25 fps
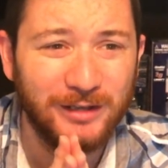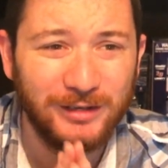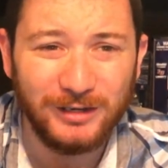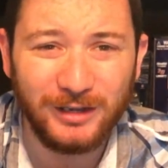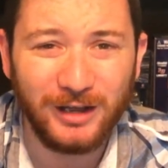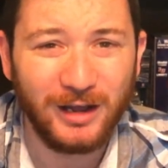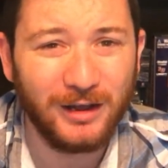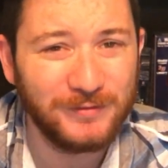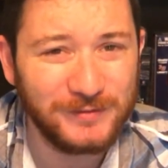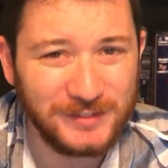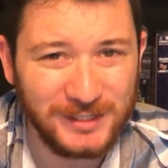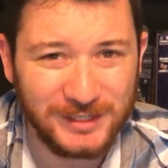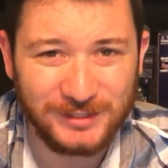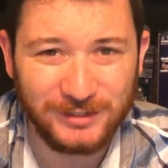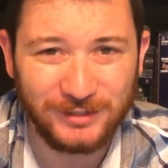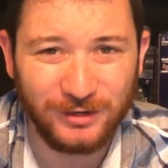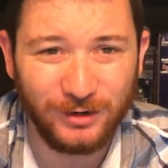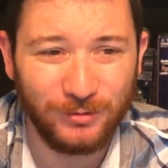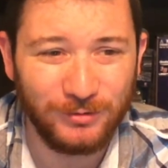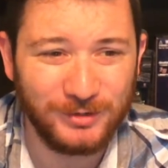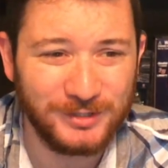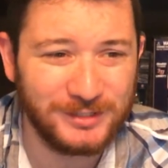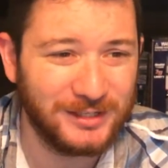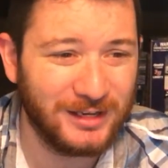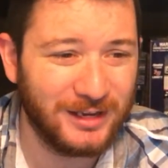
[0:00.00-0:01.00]
The off season
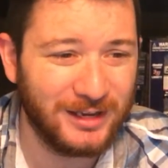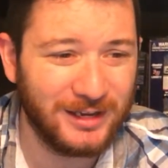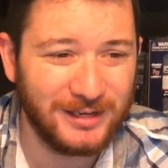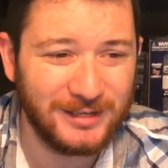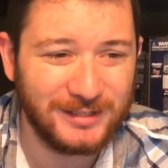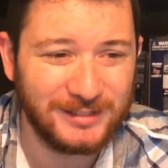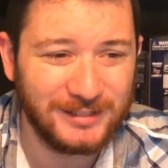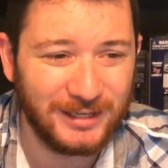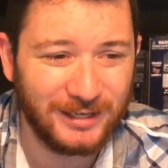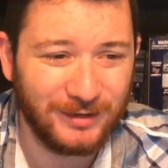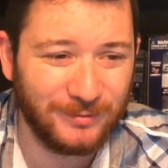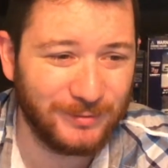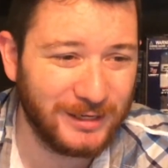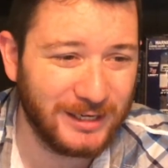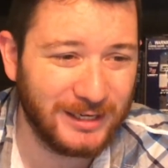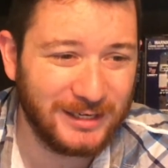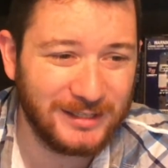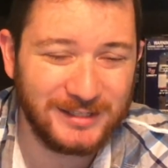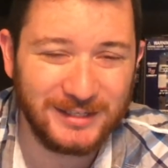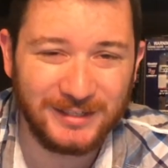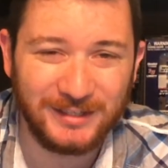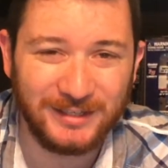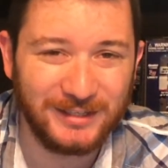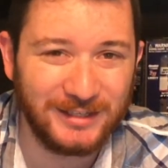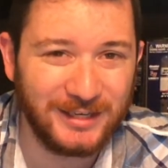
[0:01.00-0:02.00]
always does, and I mean,
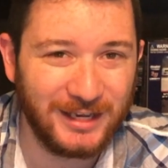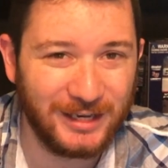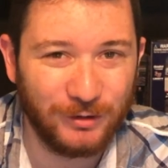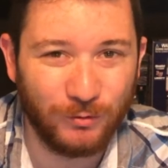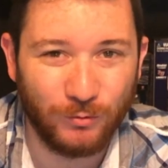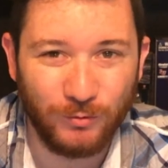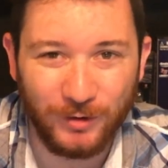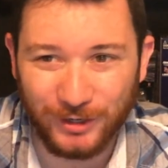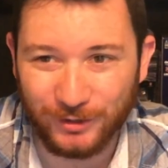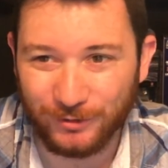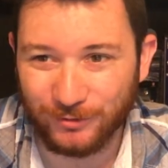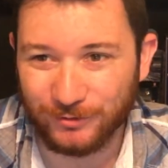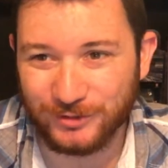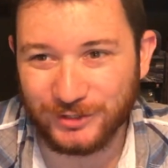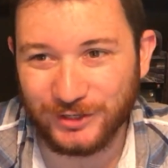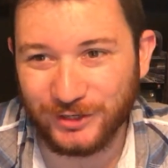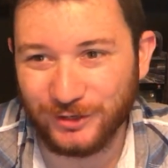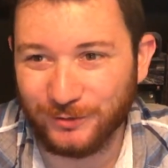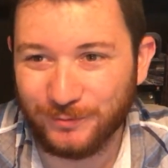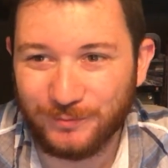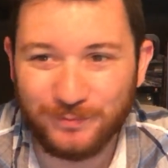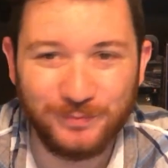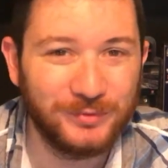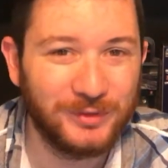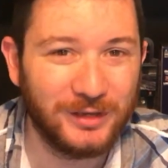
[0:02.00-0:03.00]
it's in the dead of winter,
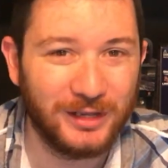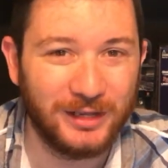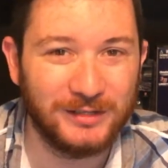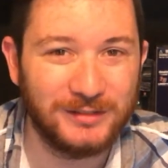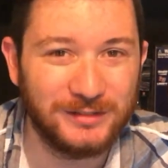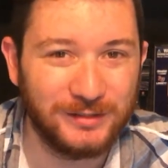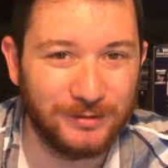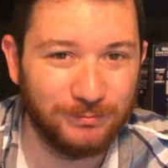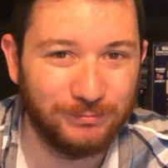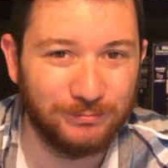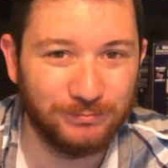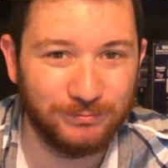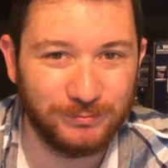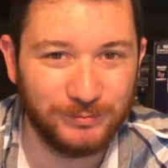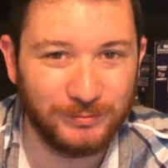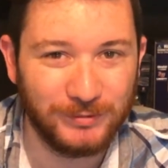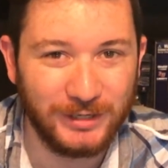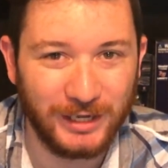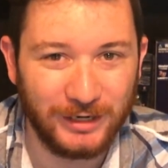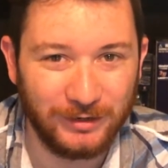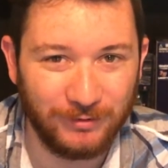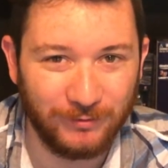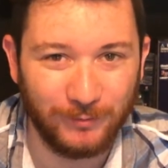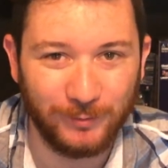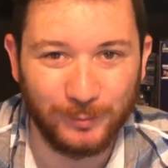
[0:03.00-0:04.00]
so it's a
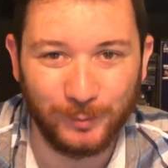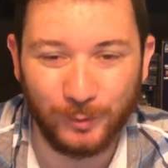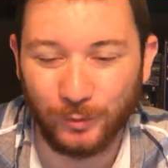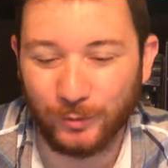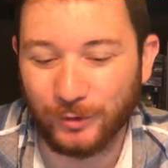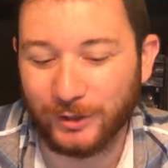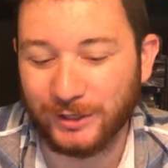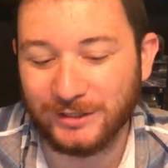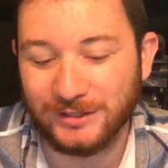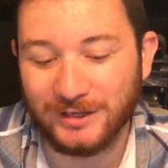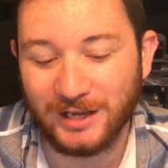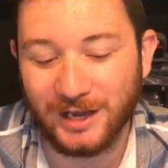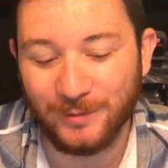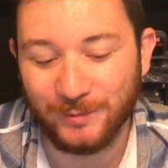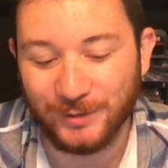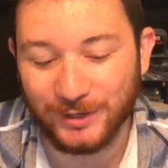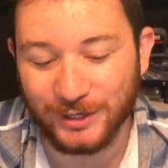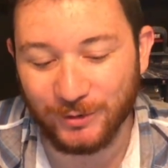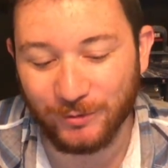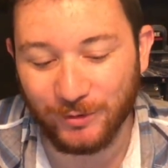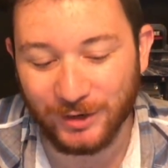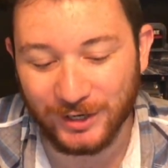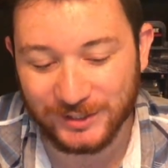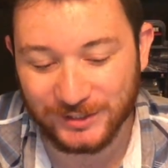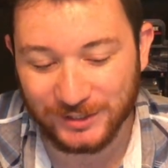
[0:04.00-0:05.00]
kind of a boring time
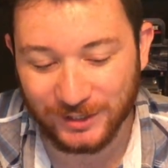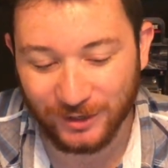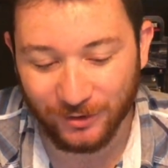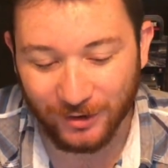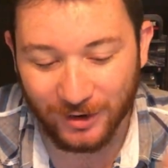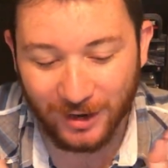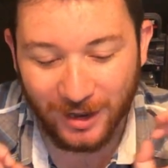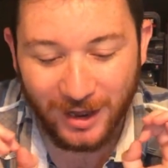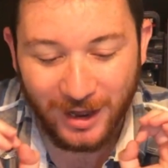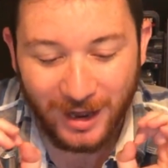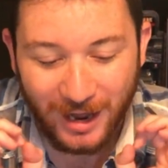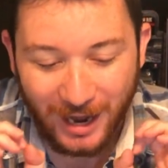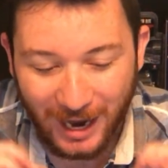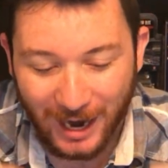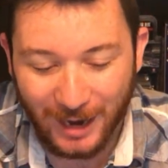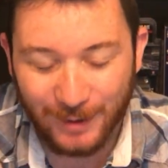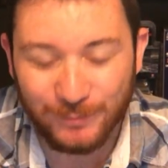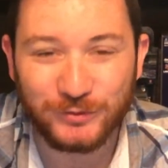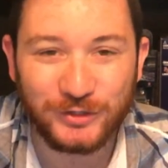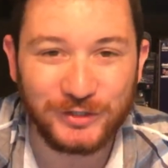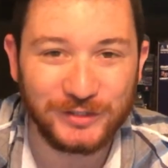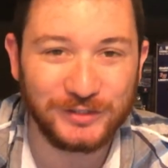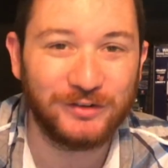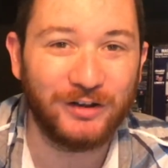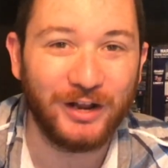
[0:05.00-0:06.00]
anyway. So
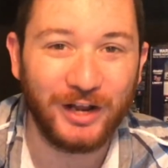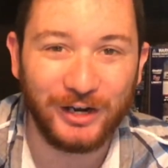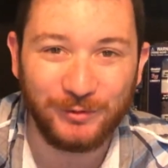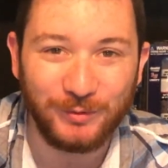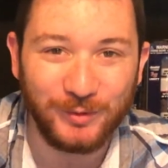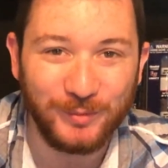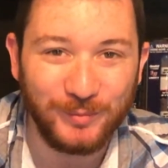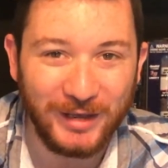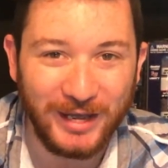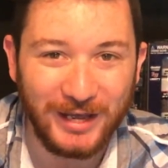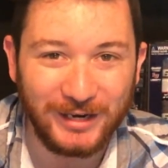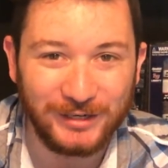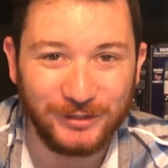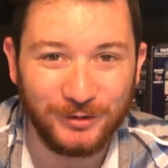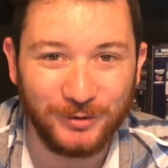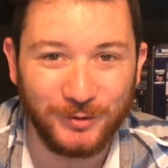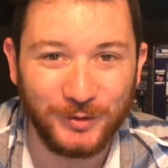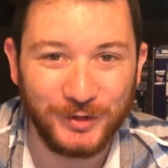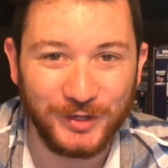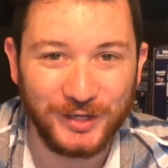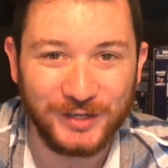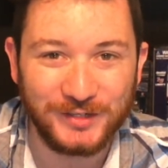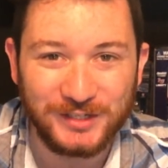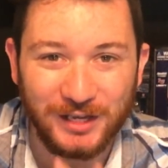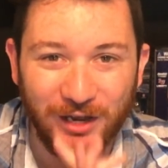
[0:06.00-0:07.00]
I'm just glad to be back
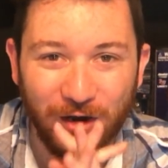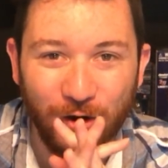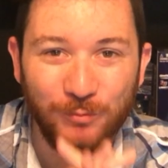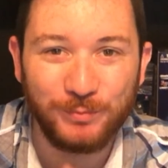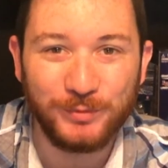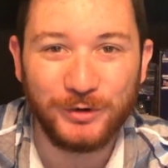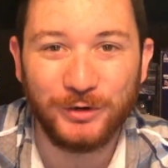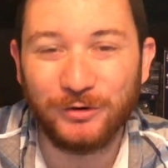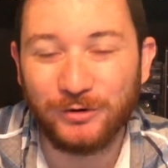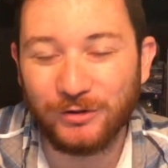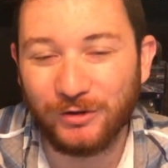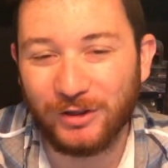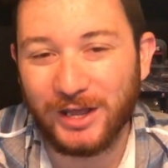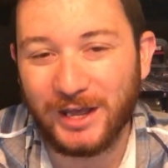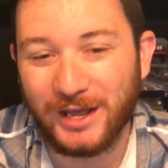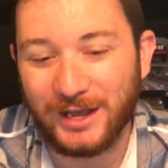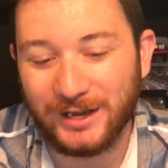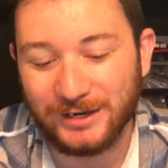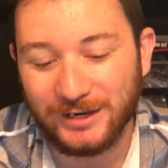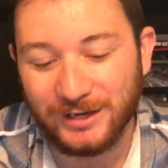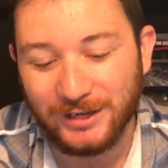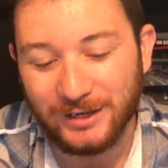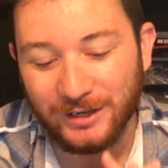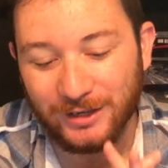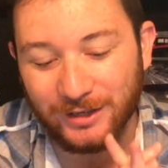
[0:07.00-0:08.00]
doing this. I hope you're
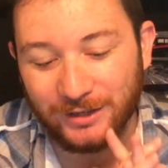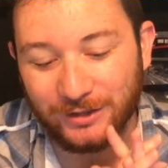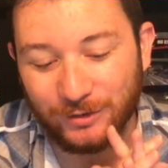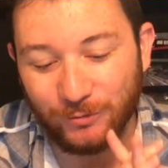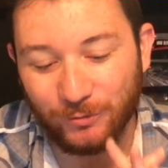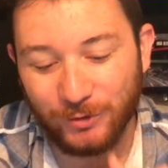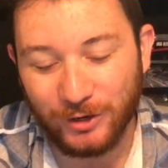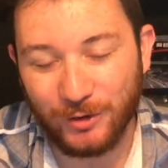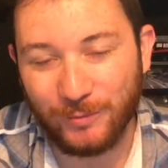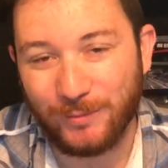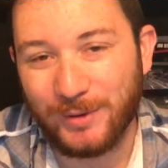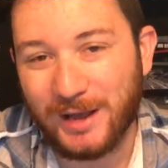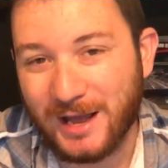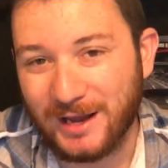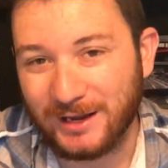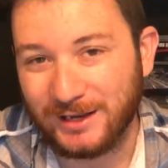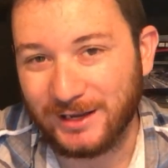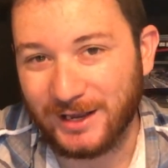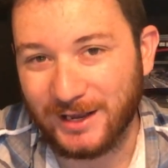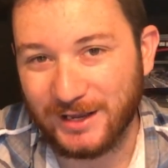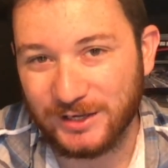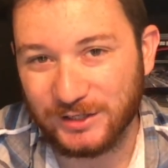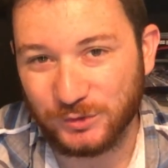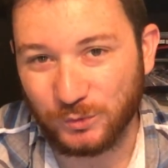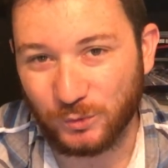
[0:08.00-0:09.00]
glad that we are
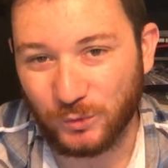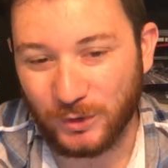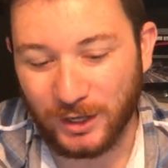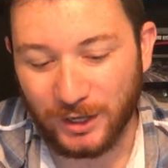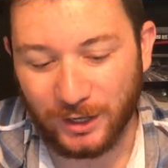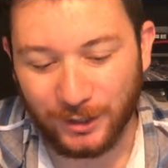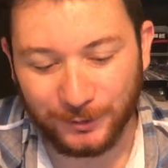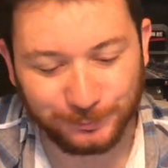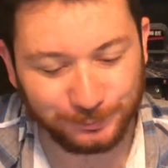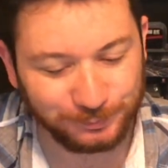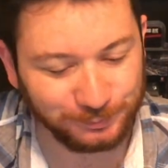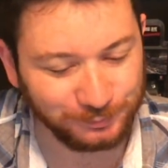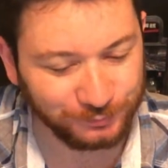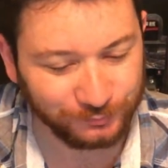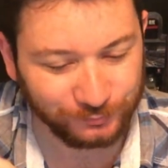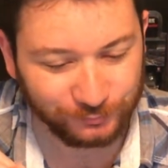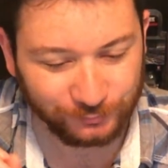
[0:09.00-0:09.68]
back as well.